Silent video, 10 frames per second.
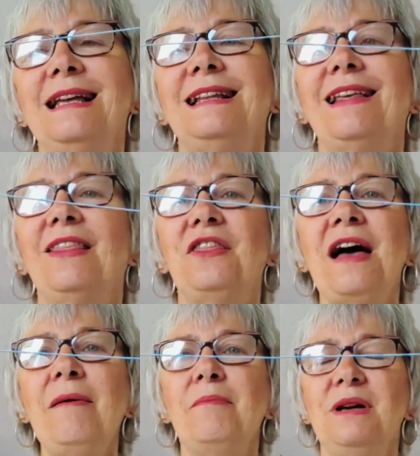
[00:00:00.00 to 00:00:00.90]
had
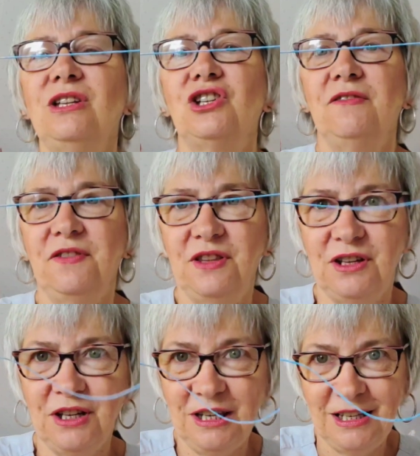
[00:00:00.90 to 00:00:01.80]
that much of
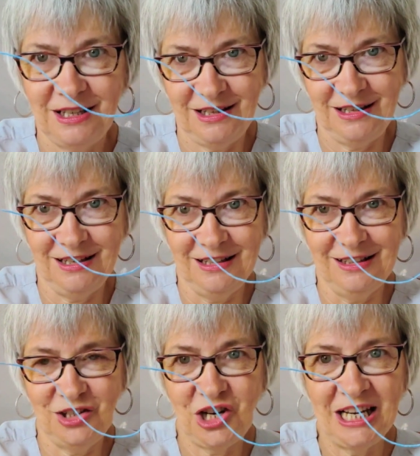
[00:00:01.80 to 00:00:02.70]
the
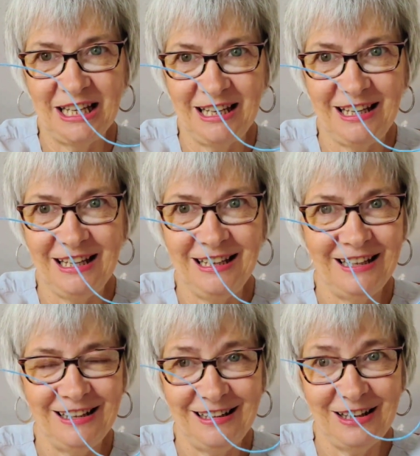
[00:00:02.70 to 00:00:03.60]
chunky
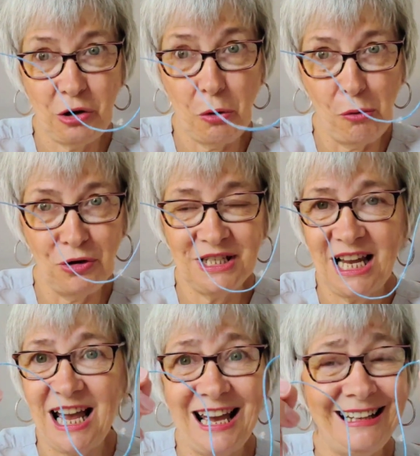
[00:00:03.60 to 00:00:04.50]
cord,
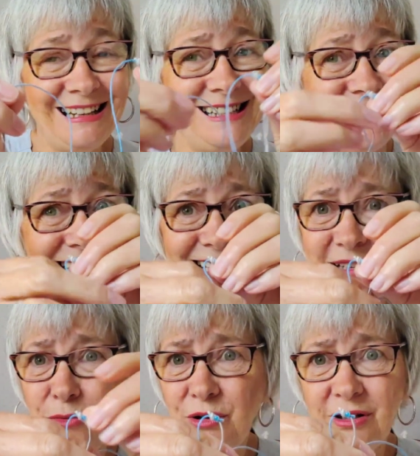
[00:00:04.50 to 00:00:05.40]
and I
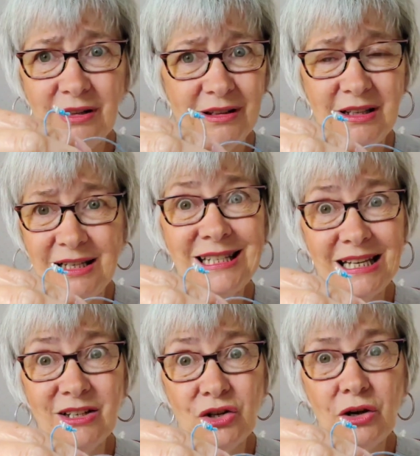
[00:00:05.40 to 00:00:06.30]
didn't want
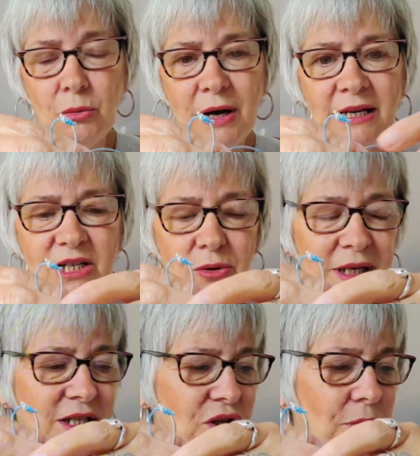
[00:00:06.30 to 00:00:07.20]
to, took a while to
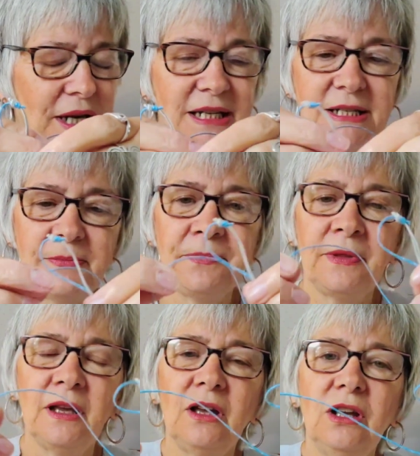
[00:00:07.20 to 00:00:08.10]
undo it.
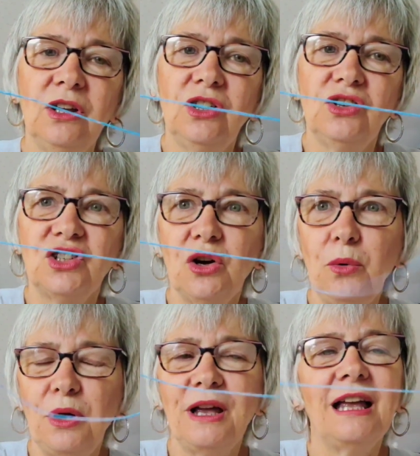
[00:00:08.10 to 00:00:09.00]

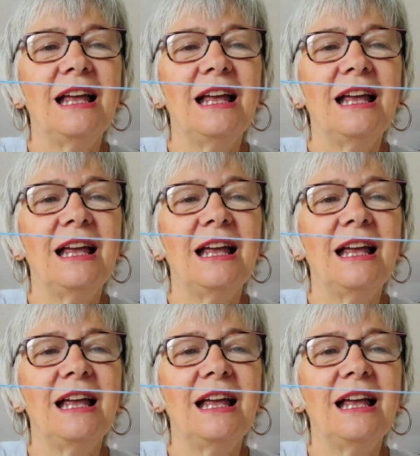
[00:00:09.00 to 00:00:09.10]
So